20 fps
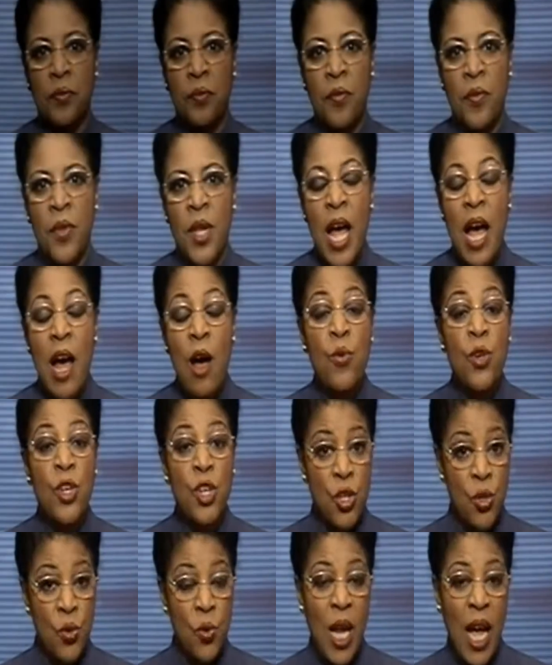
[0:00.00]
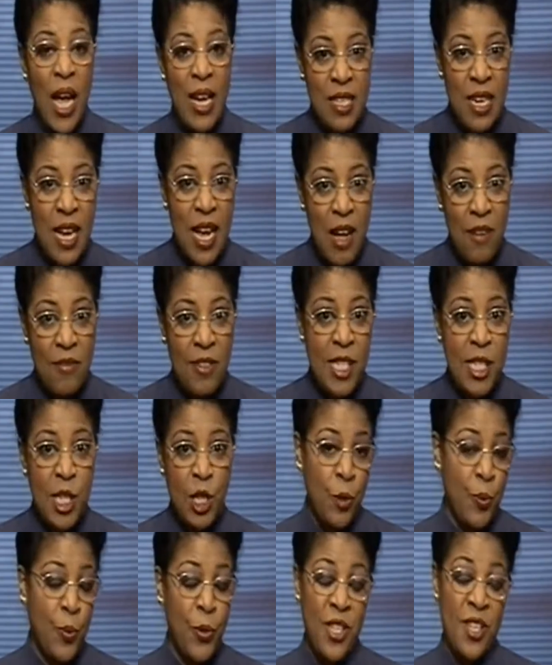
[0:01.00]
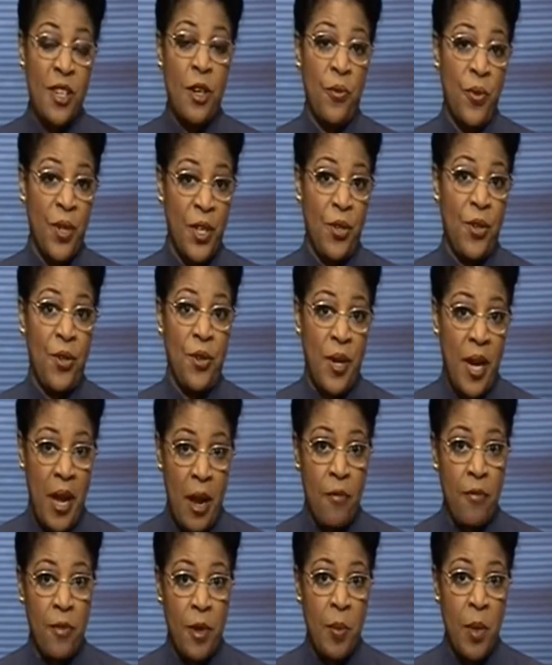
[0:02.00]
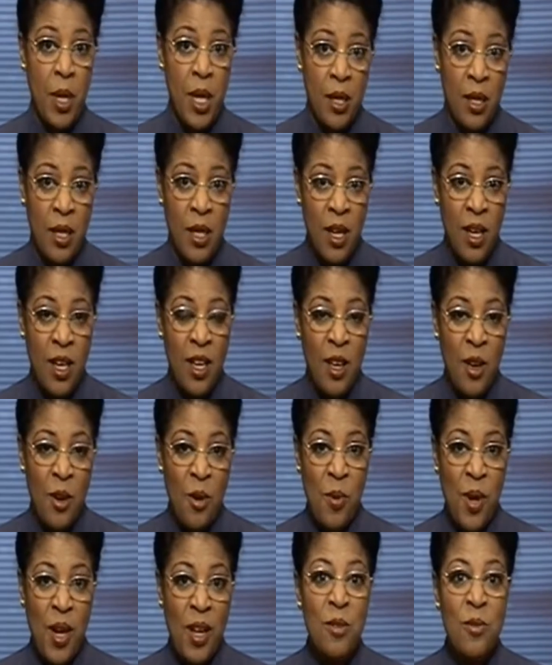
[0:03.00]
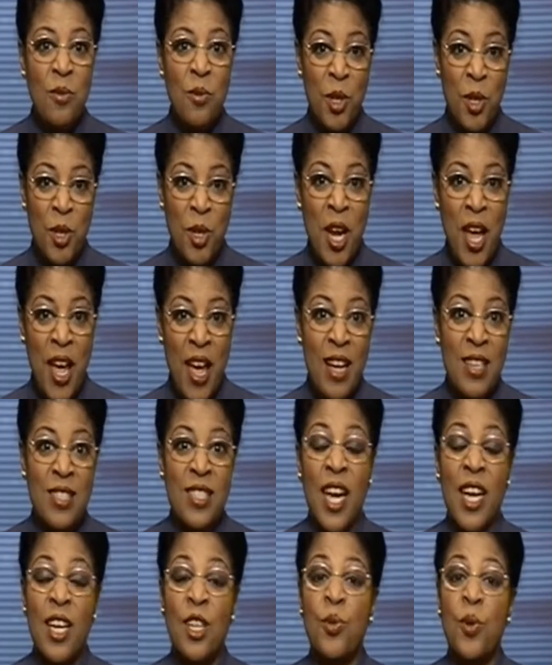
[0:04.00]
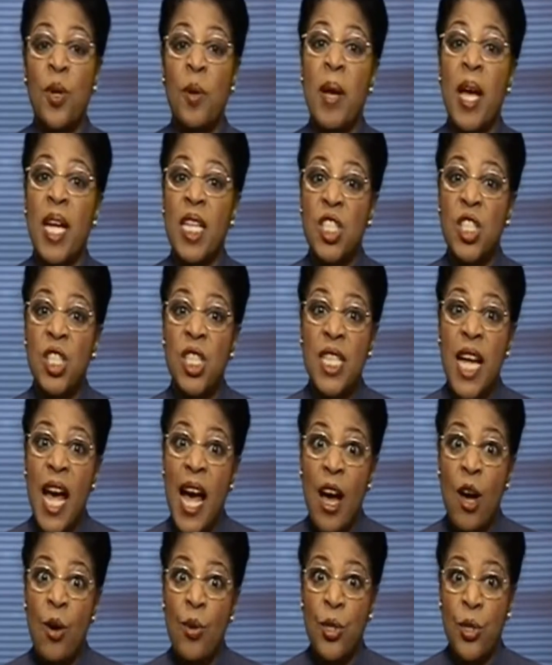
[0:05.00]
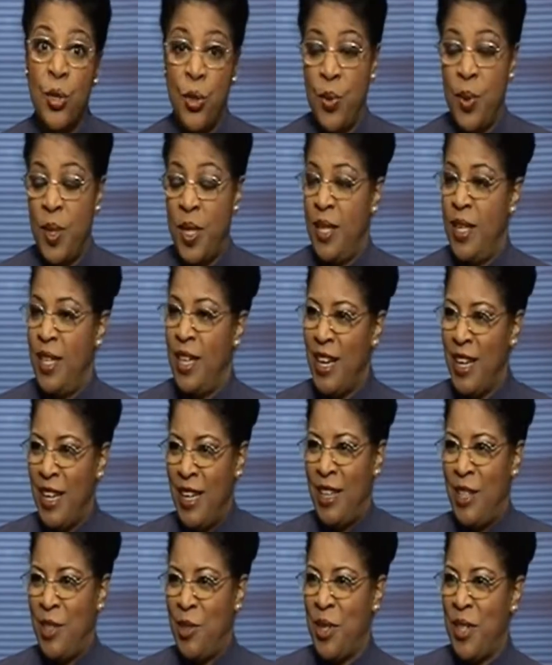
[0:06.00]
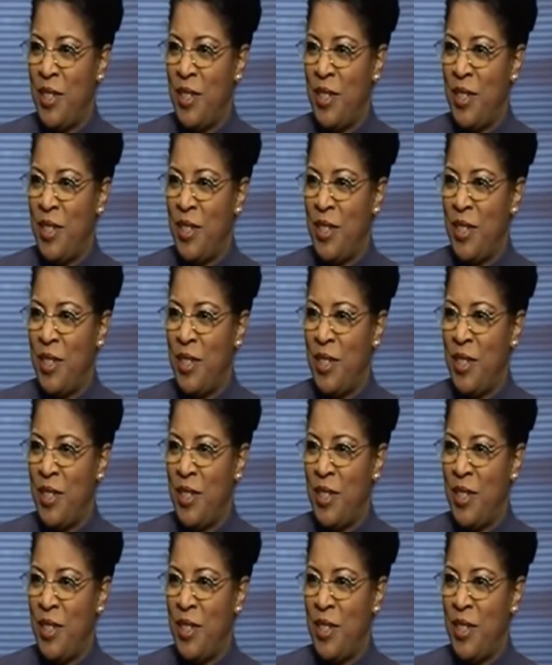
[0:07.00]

How would you like to have a 6% return every month? Well, we're going to ask Adrian Manz just how to do it. Hi, Adrian.